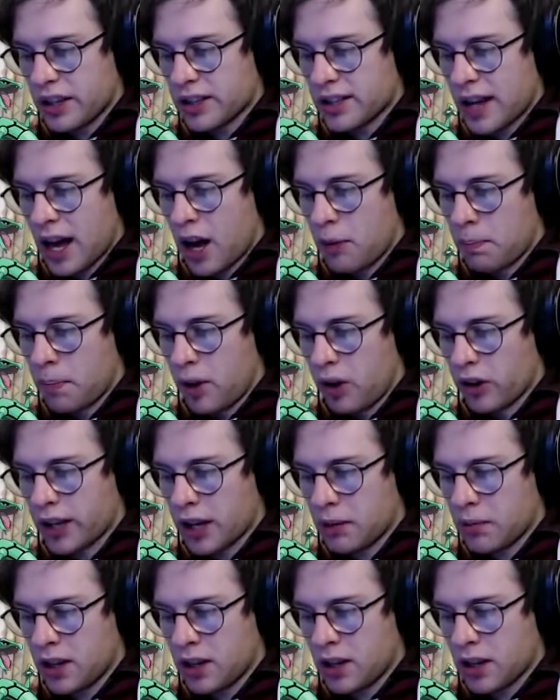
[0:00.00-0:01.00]
outbulking
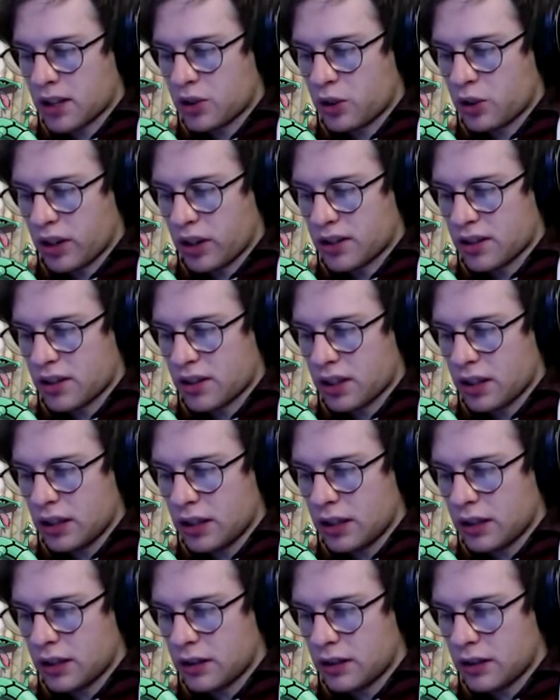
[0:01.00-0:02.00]
me, as you can see,
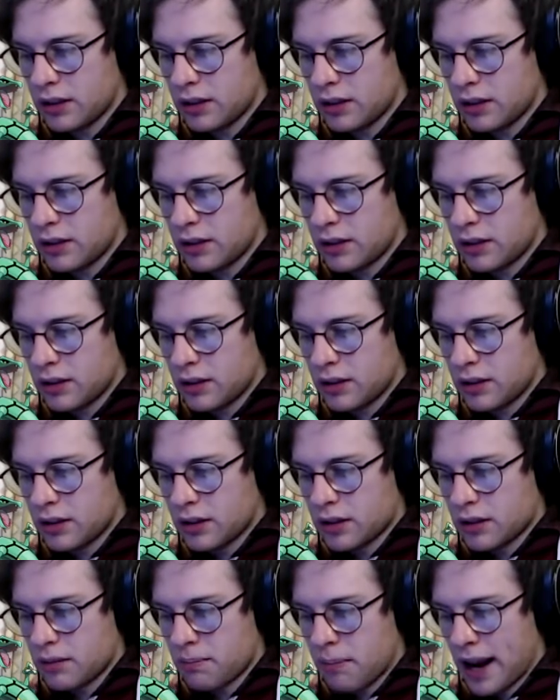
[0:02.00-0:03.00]

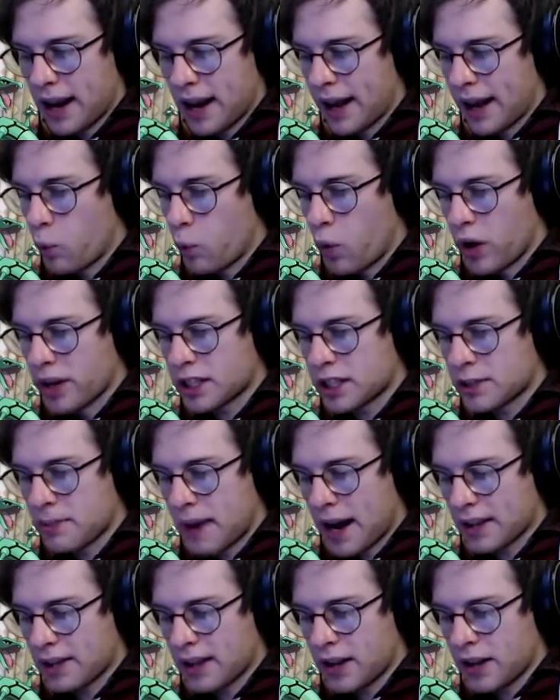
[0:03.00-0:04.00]
by like 1
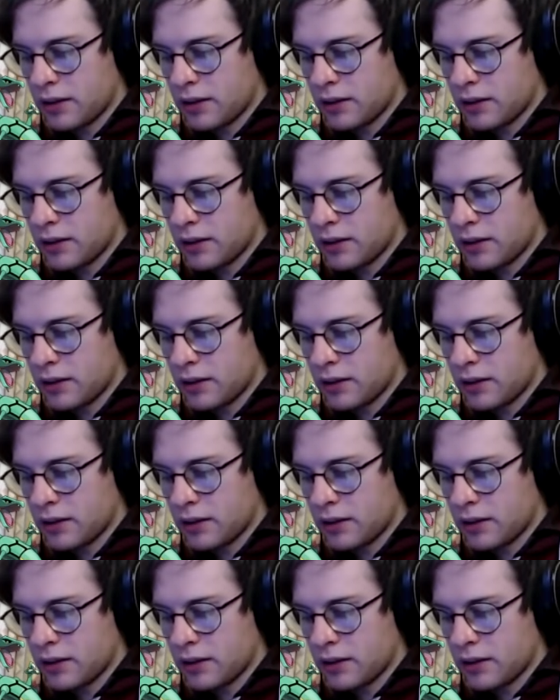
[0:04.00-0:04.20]
smackdown.